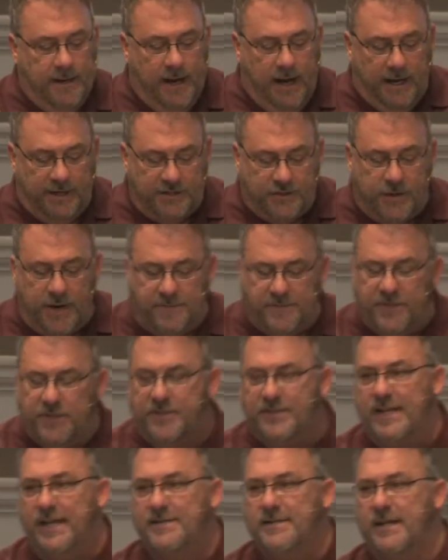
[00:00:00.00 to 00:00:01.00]
Scripture
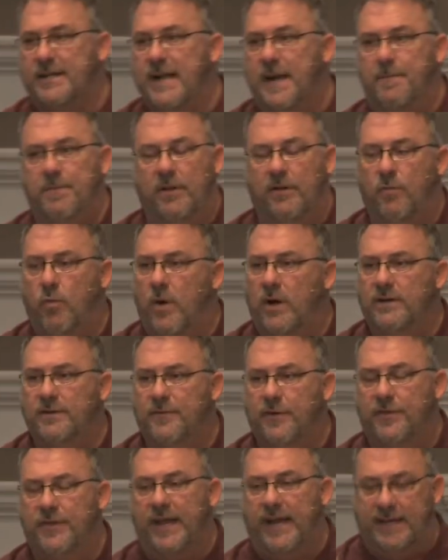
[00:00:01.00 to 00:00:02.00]
says a couple of
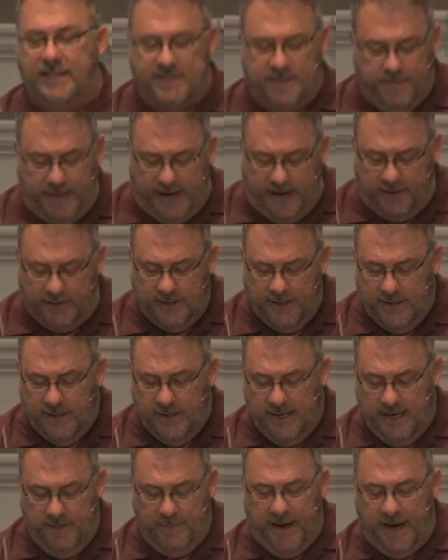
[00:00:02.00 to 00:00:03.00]
wonderful things about
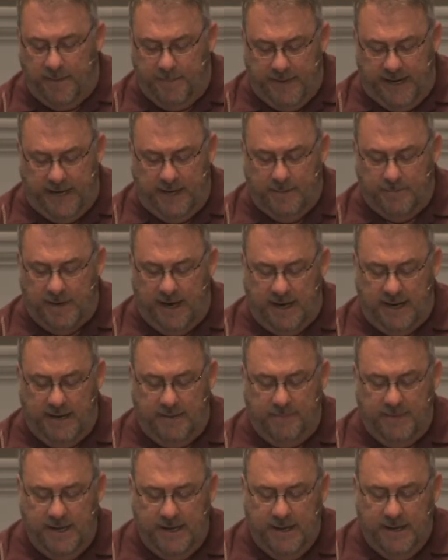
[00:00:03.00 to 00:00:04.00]
being a
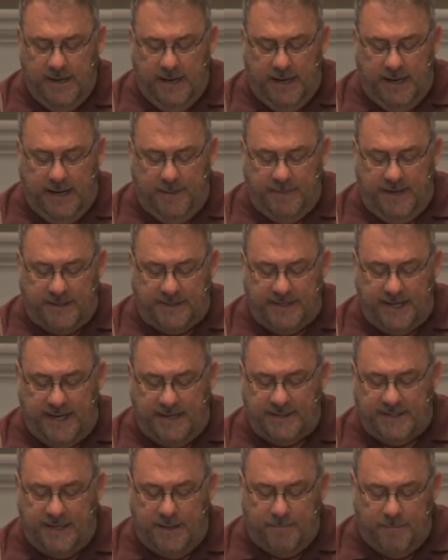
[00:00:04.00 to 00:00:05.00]
mom. It
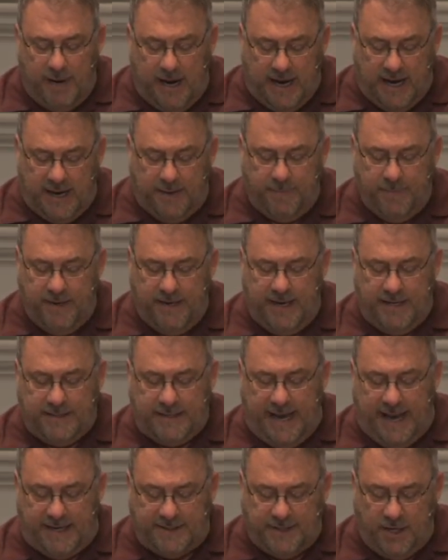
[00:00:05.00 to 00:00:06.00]
says that a mom
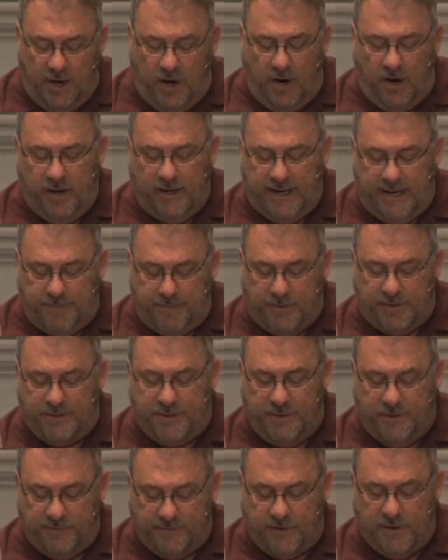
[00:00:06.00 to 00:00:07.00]
has a heart in
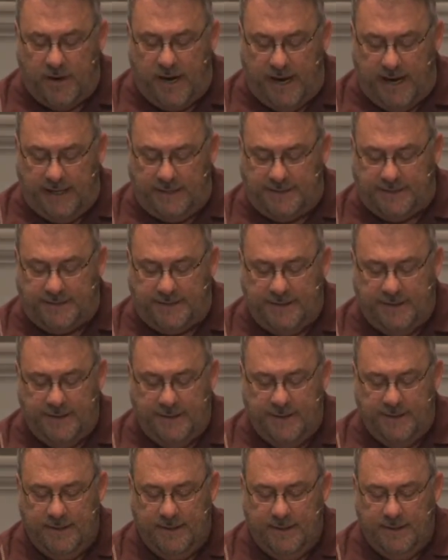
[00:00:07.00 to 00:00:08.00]
pursuit of Christ.
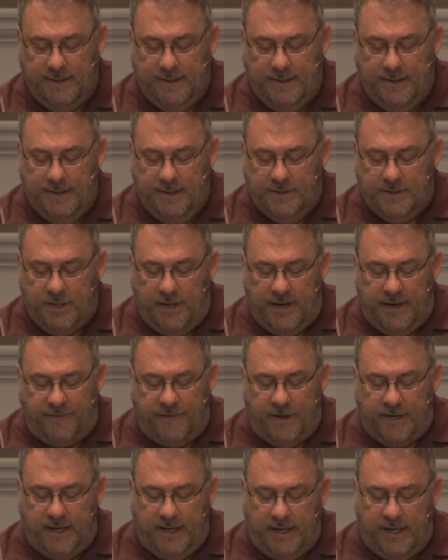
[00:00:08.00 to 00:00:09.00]
So if
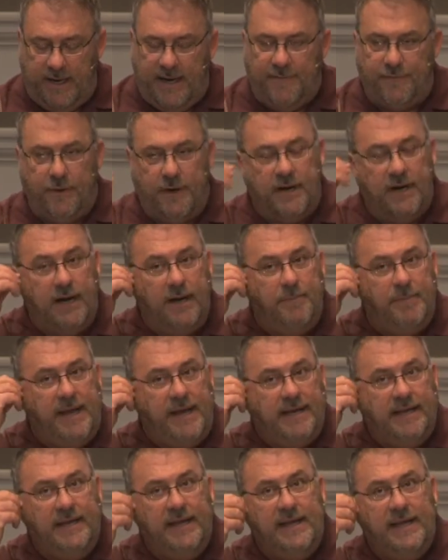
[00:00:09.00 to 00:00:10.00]
we're gonna
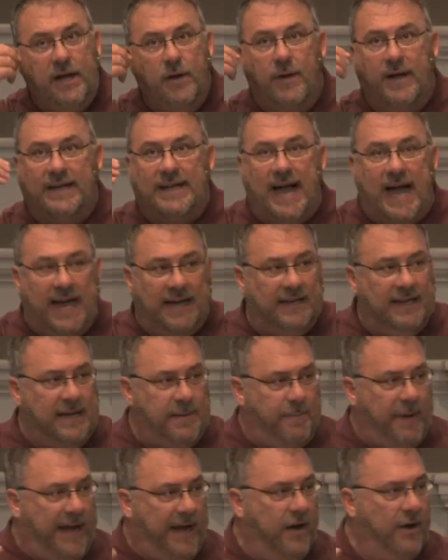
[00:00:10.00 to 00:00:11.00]
be, you know, a godly
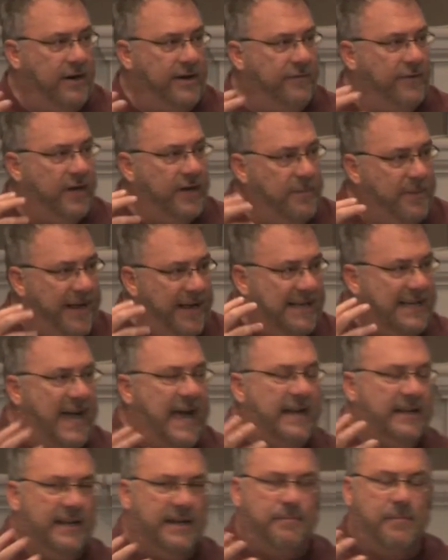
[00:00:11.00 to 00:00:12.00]
parent, if you're gonna be a
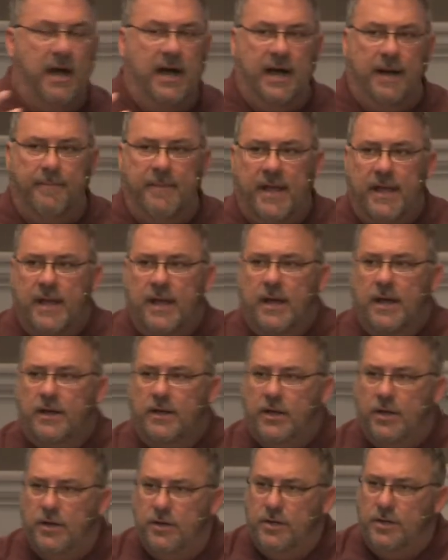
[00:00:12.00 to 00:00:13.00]
godly mom,
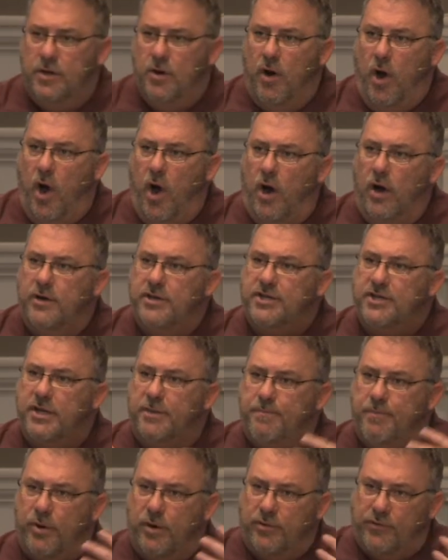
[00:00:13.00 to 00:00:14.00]
your heart
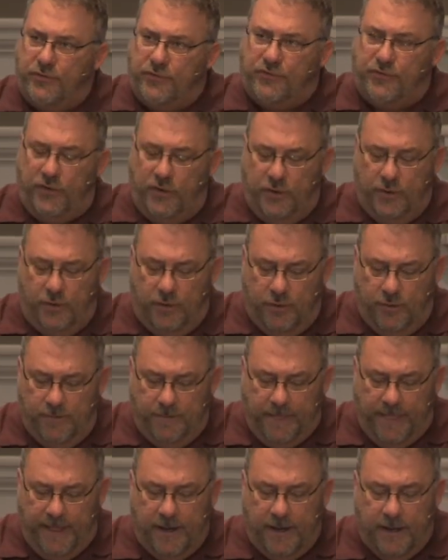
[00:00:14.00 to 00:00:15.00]
should pursue
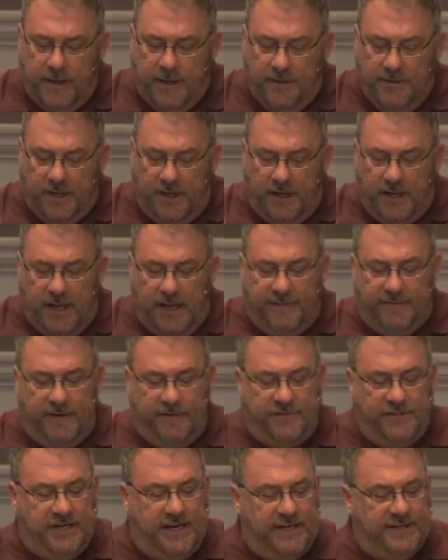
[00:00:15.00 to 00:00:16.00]
the love
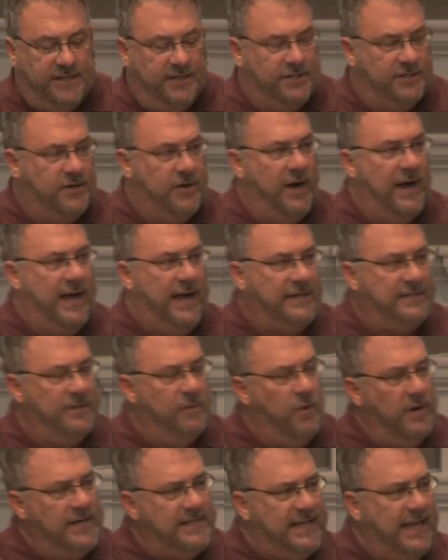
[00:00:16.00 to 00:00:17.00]
of Jesus Christ.
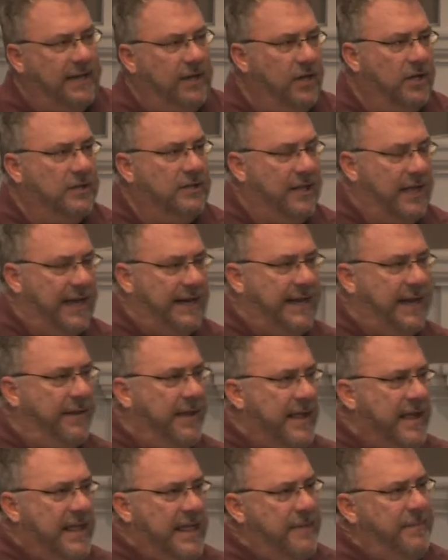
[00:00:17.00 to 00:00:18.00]
And what does that look like?
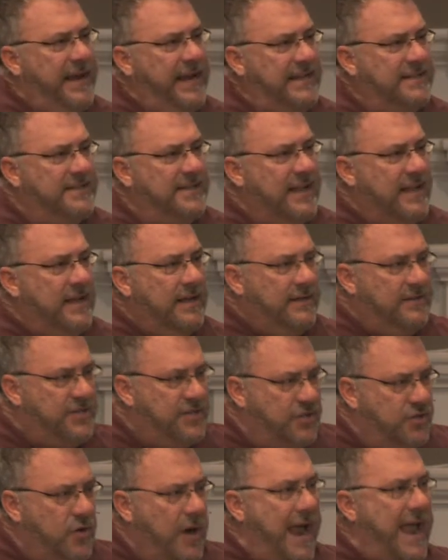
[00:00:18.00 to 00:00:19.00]
That means
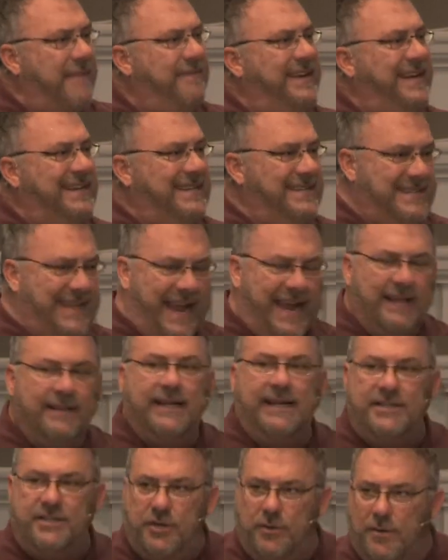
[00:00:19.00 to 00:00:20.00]
striving
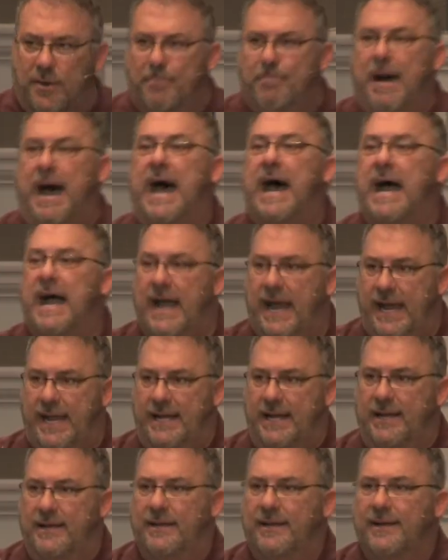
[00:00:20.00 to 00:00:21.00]
daily to
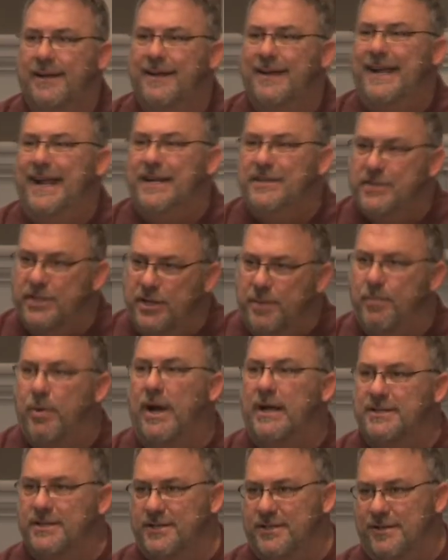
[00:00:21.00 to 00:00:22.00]
abide into the
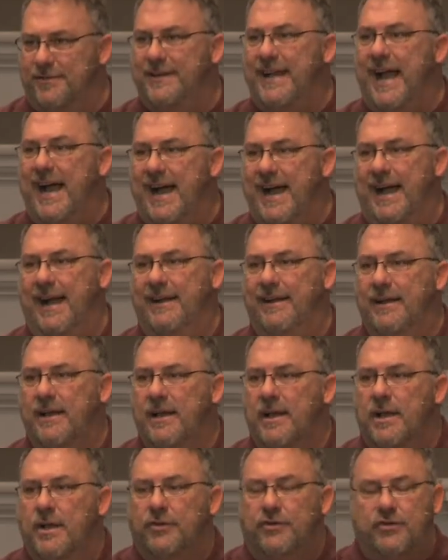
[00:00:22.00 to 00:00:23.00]
presence of God,
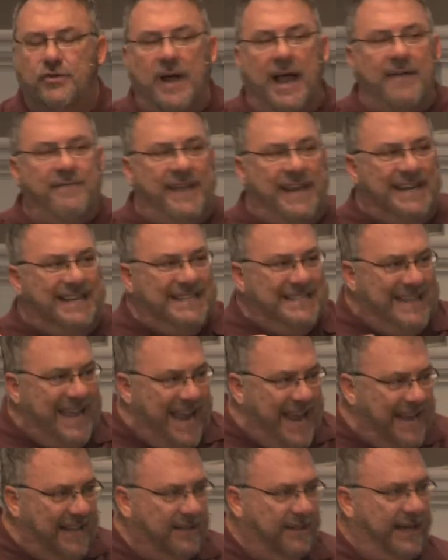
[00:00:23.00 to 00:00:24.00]
striving
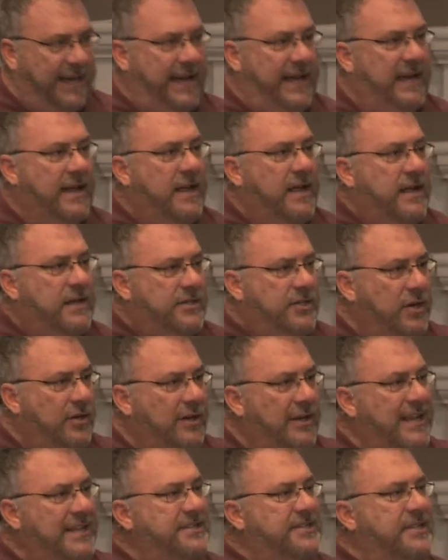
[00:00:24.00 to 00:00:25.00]
daily to
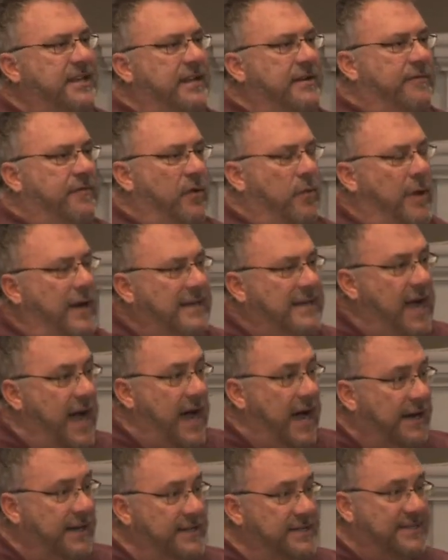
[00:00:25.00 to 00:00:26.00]
listen for what
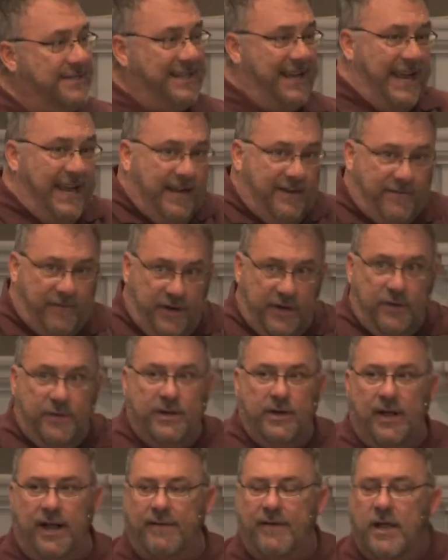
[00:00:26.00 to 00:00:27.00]
God is saying for you in
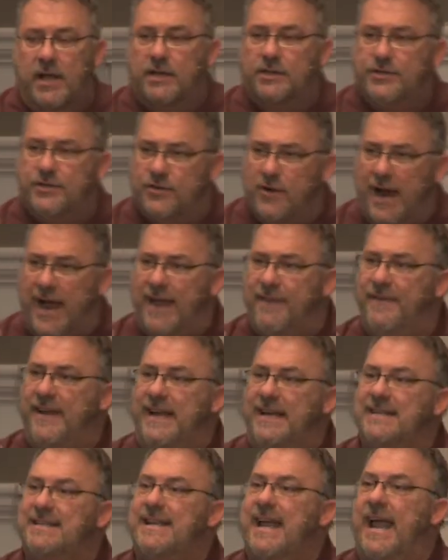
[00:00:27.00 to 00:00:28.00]
your life,
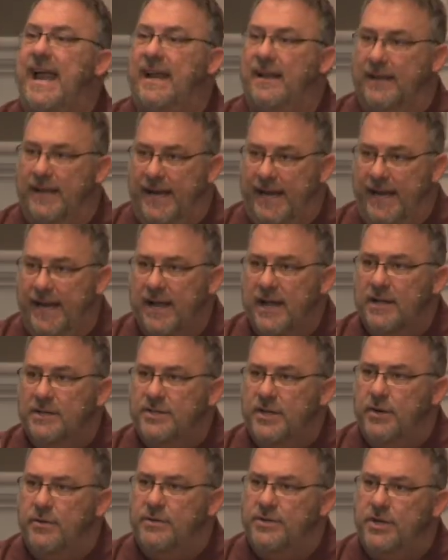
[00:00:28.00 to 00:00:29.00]
striving daily
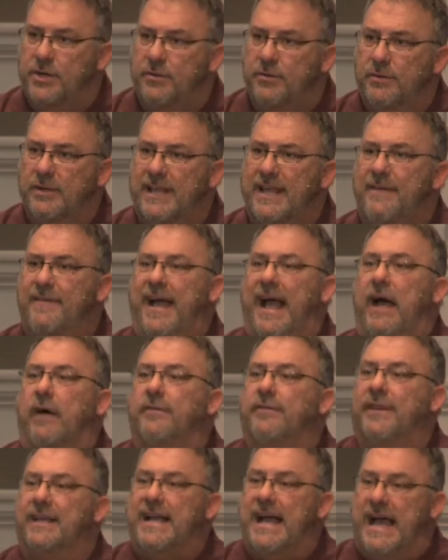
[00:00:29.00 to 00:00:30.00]
to live
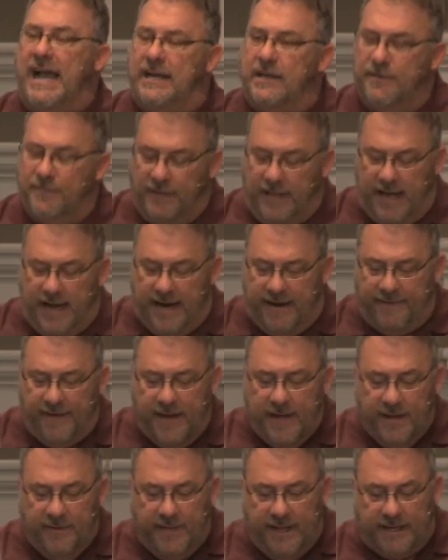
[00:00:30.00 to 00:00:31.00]
out the kind of life
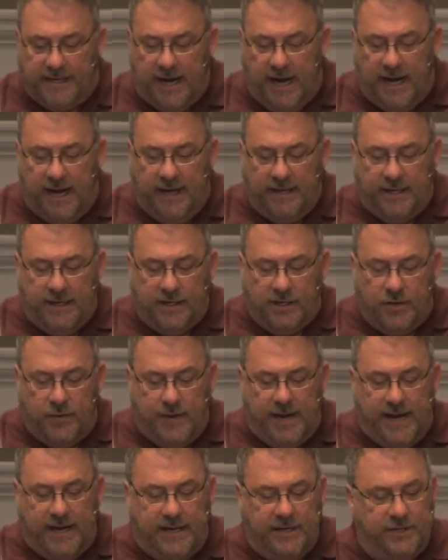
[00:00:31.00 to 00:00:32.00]
that God
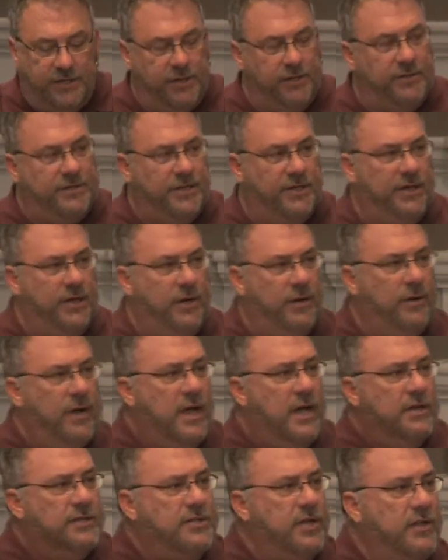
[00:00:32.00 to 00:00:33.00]
created you to do
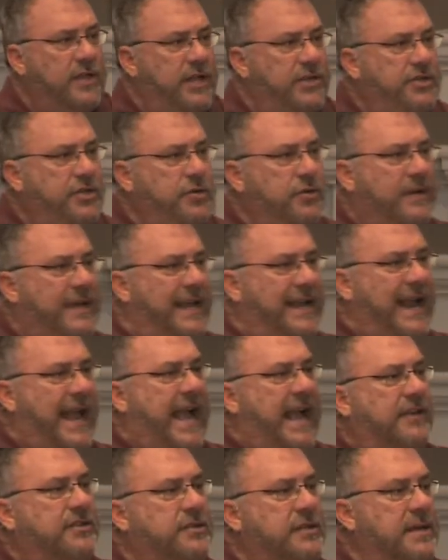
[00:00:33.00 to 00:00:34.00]
so that you can
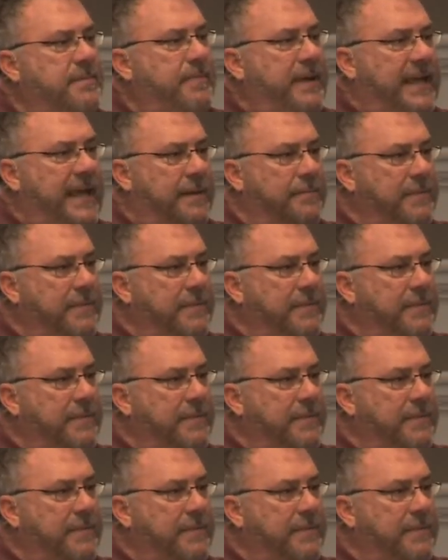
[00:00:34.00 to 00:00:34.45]
actually be in